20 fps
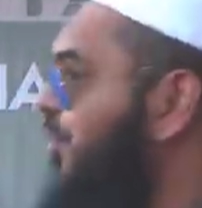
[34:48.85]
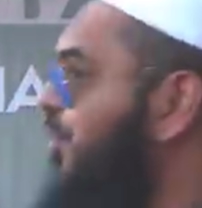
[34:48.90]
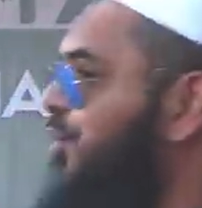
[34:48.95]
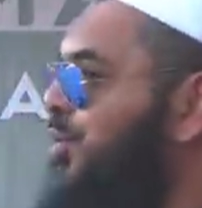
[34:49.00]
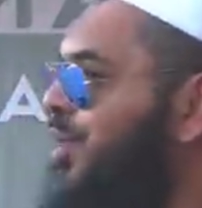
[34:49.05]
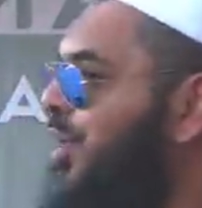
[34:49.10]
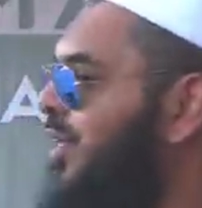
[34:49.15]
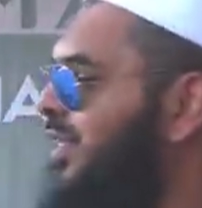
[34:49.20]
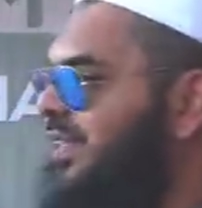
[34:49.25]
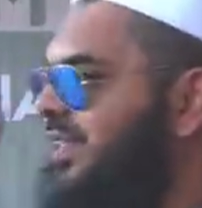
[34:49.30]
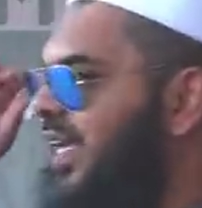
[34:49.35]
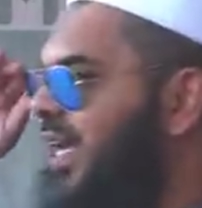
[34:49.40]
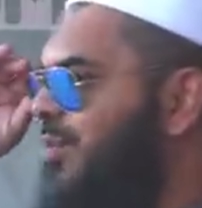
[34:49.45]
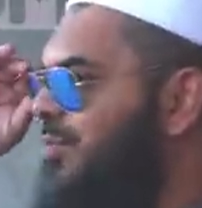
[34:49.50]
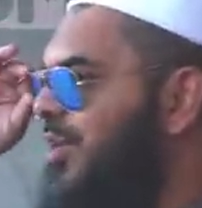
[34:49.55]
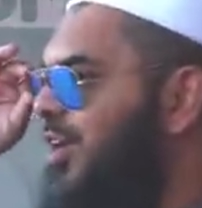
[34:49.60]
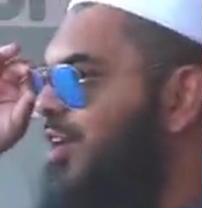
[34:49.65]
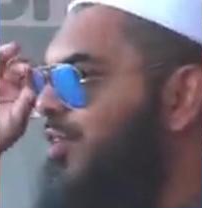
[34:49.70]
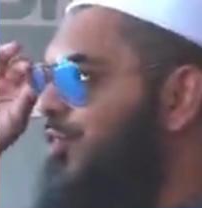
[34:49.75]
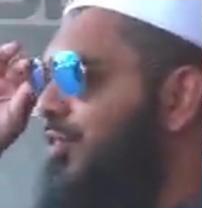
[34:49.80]
We do it all the
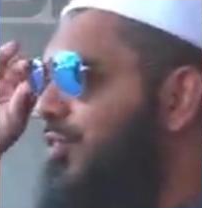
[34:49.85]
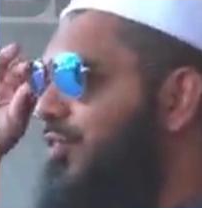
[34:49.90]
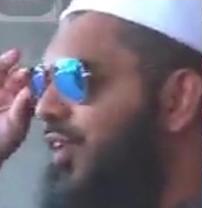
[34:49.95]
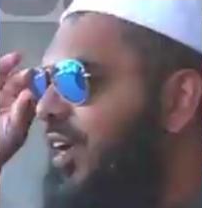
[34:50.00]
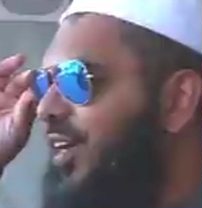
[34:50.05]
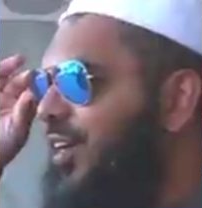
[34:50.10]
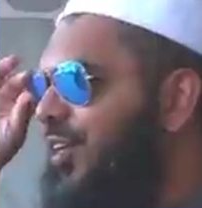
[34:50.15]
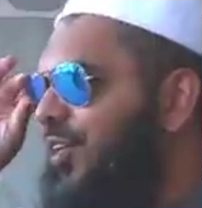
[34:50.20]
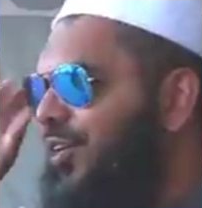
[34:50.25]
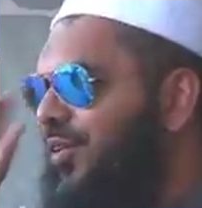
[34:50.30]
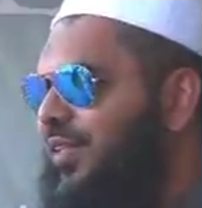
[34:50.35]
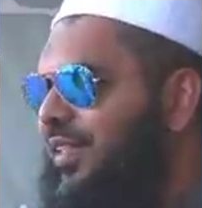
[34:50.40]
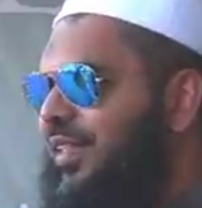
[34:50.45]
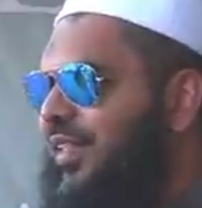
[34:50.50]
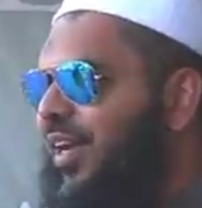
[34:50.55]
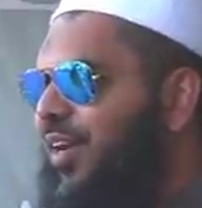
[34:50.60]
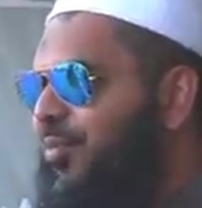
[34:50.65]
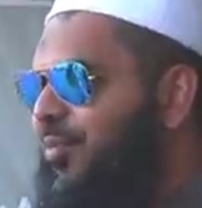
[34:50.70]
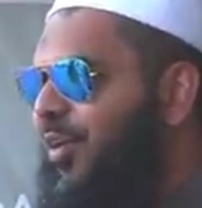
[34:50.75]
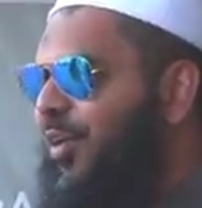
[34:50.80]
time for fun. You know,
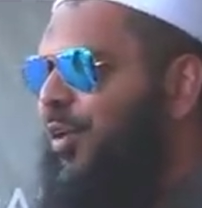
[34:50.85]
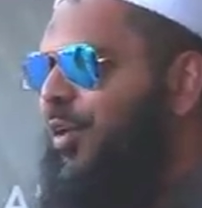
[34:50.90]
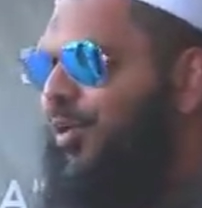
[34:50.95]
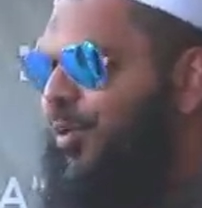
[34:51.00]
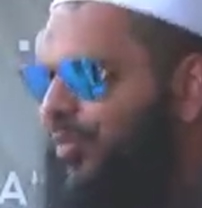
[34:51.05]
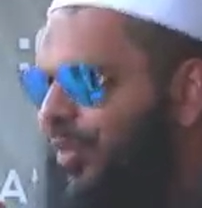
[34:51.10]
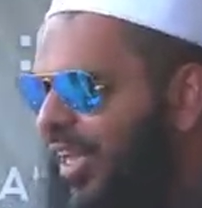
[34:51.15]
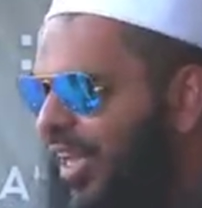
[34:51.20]
them,